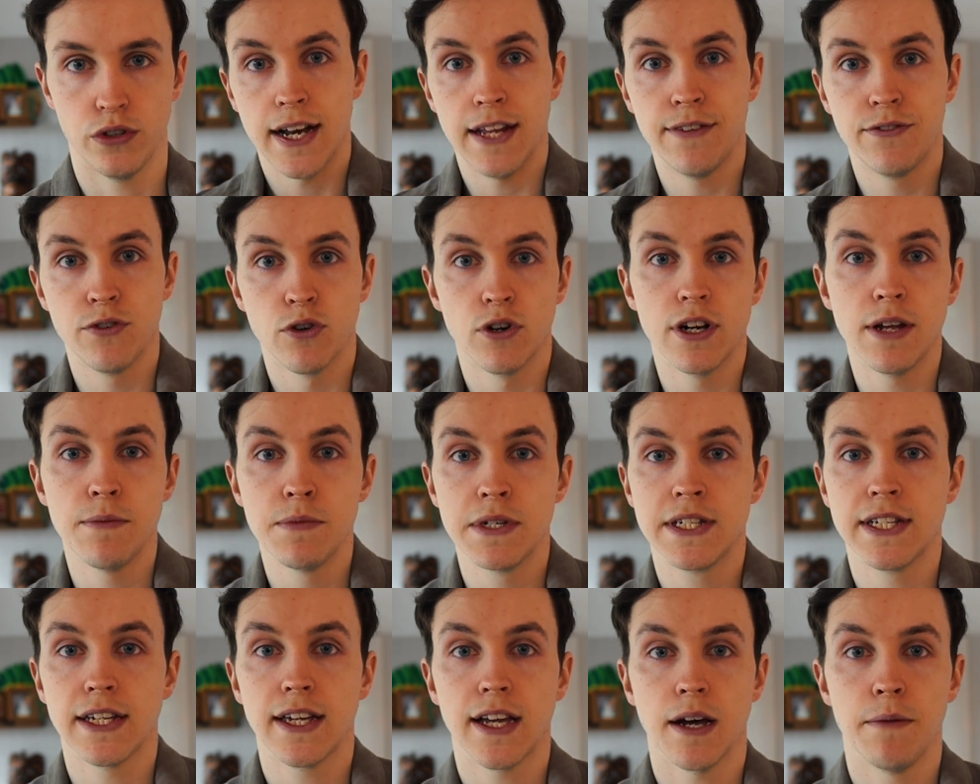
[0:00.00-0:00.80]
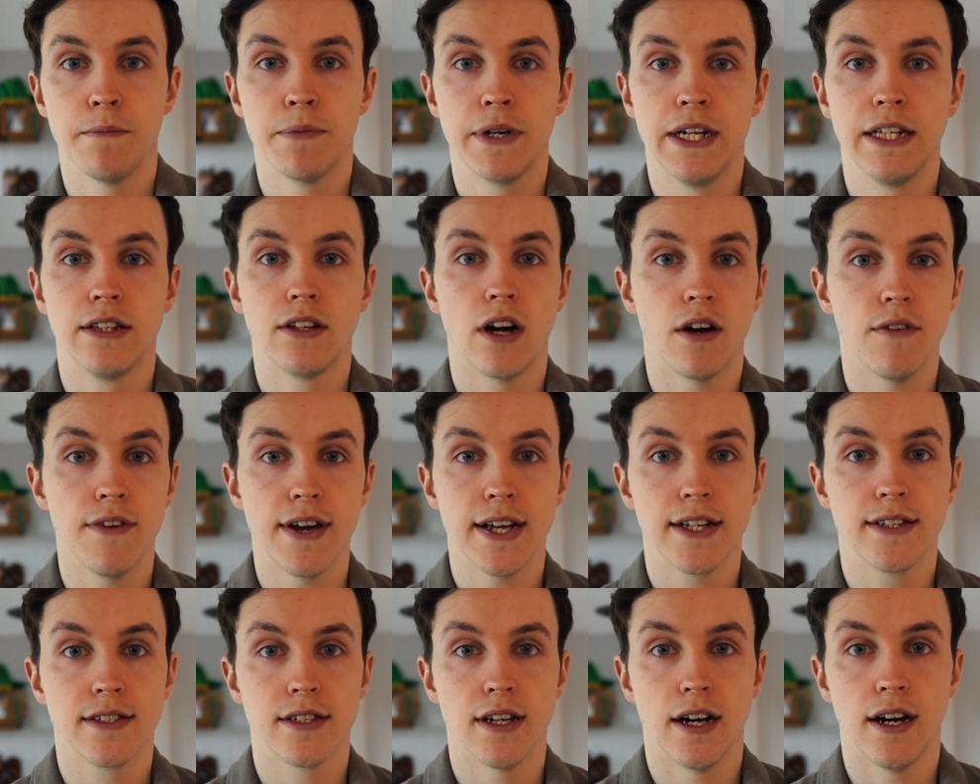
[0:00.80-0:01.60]
And if you're a limited company
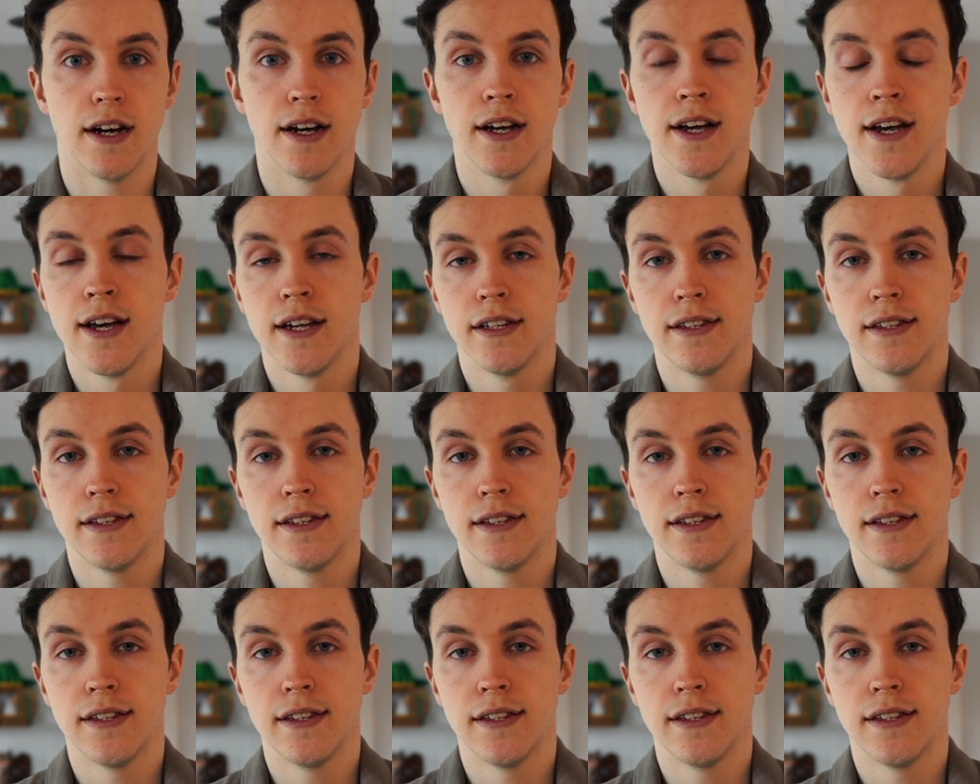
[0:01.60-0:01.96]
director,